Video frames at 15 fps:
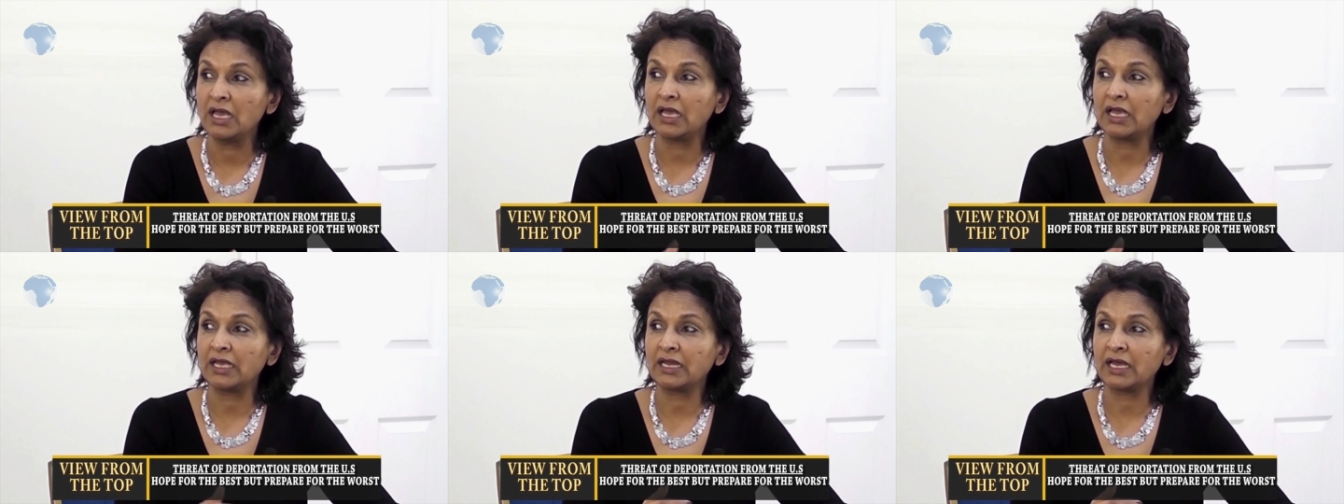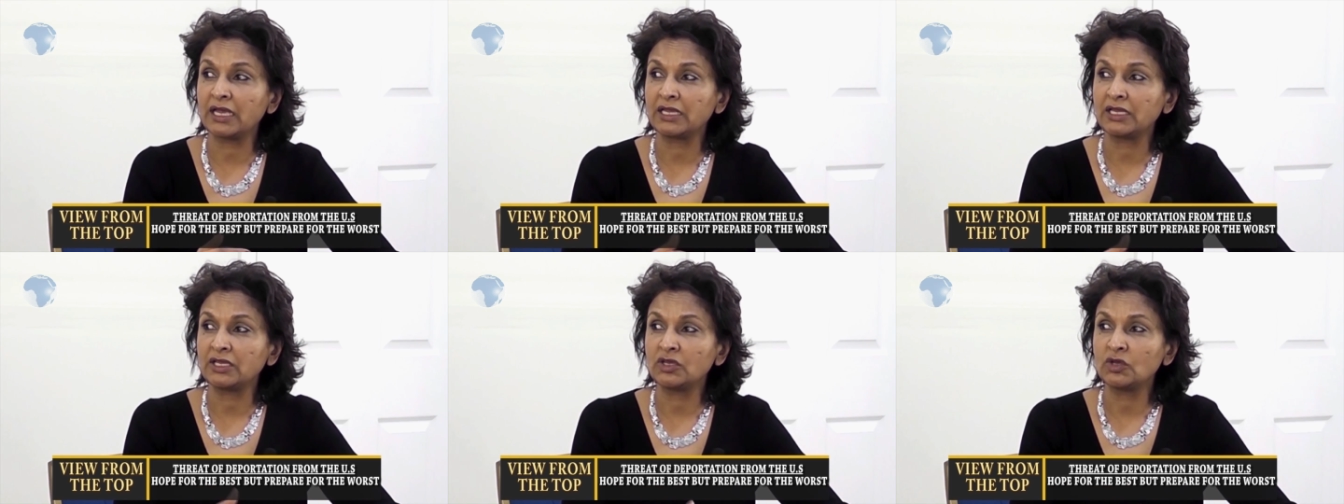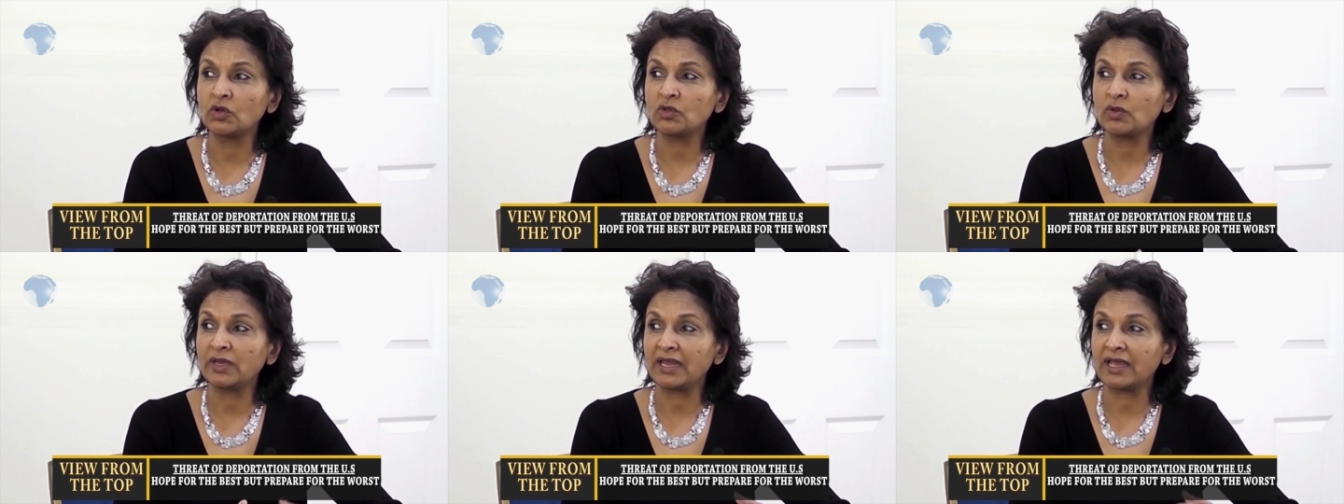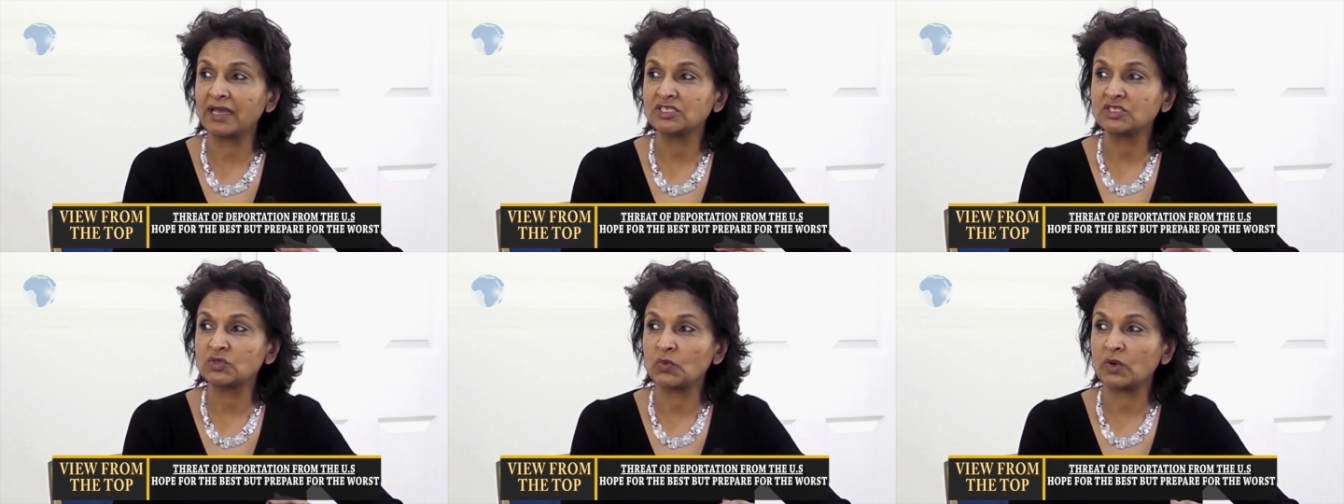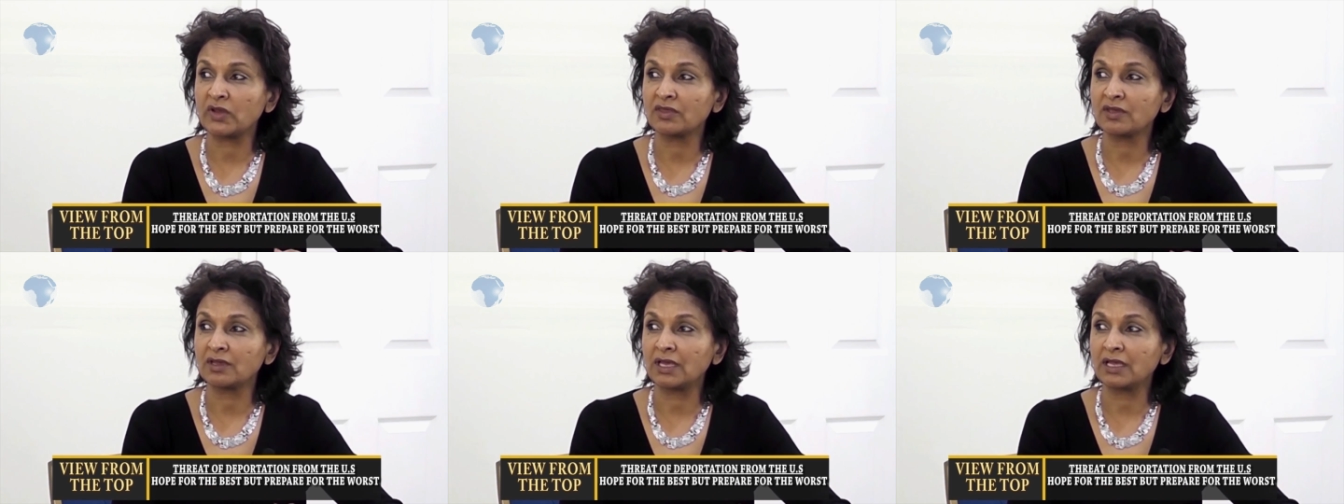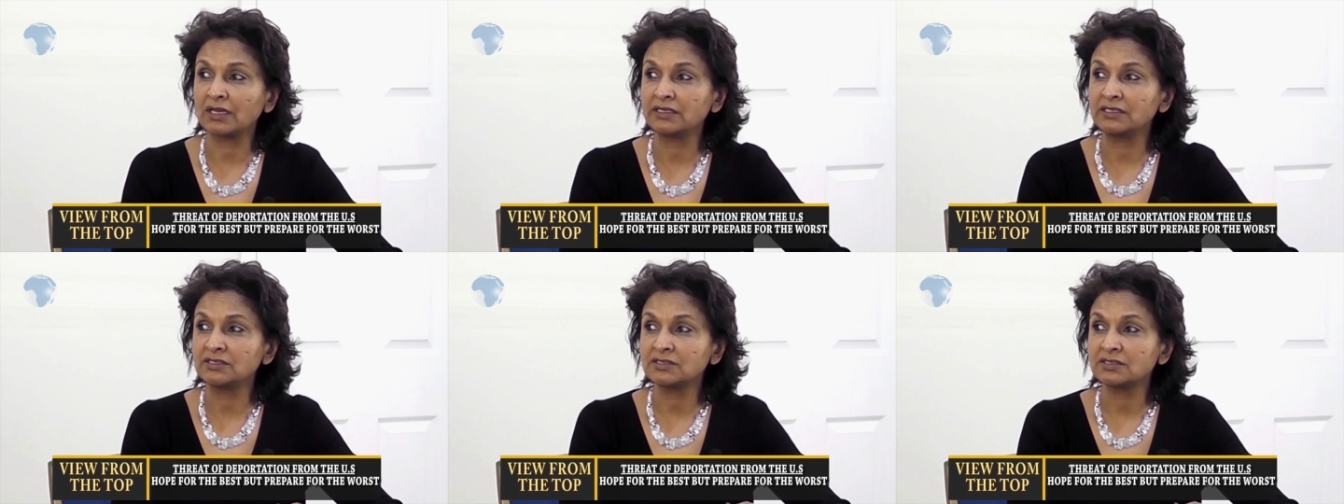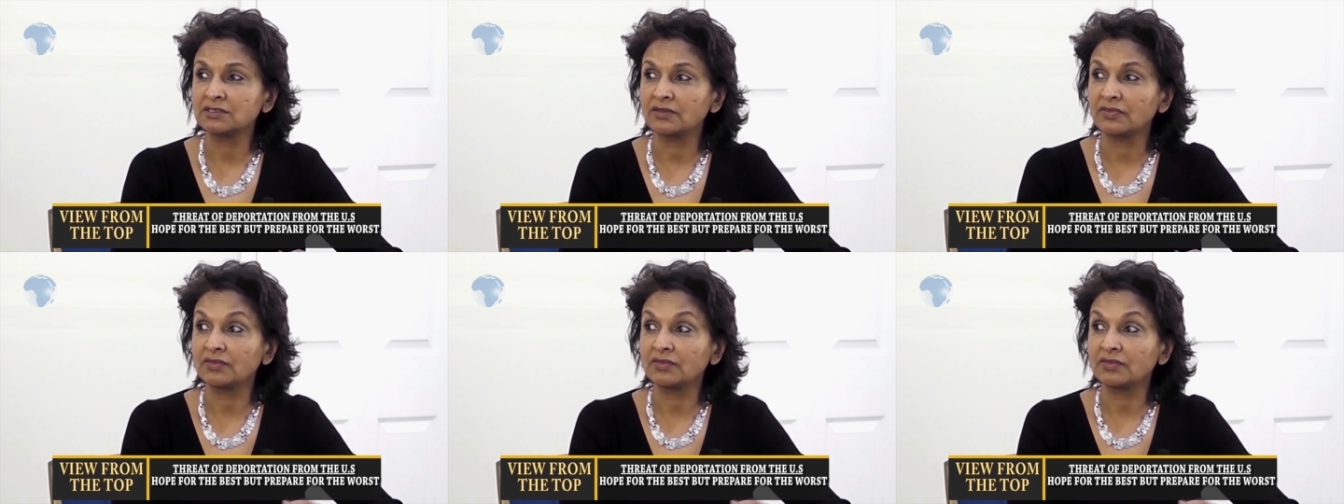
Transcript: And I know you had asked whether at least